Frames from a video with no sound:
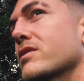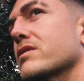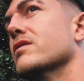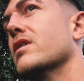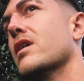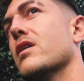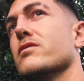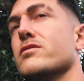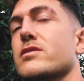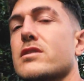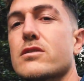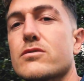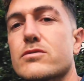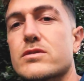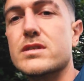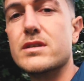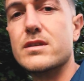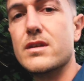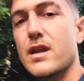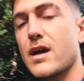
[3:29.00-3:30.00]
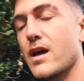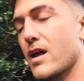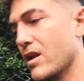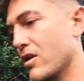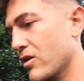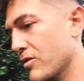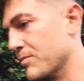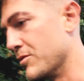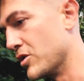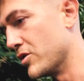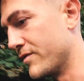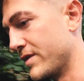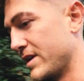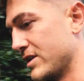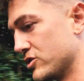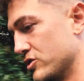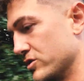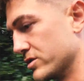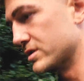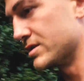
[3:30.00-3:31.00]
was losing a lot of
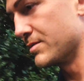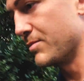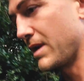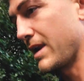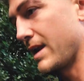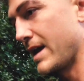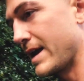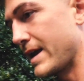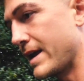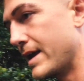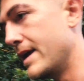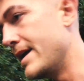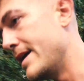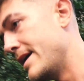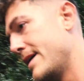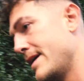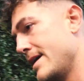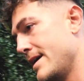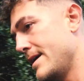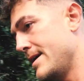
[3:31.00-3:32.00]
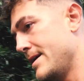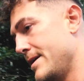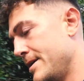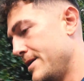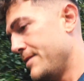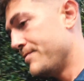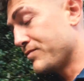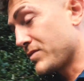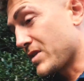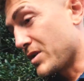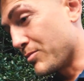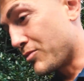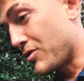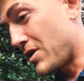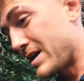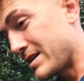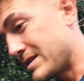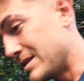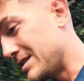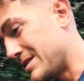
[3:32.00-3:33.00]
motivation to play and
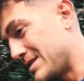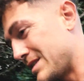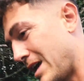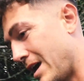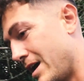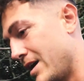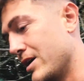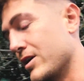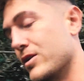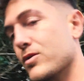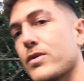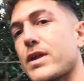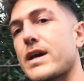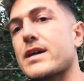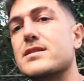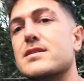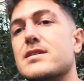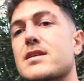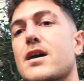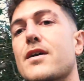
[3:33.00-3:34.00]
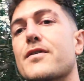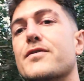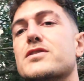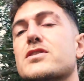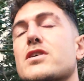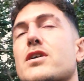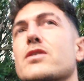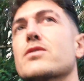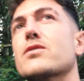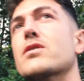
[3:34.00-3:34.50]
practice and all that stuff. So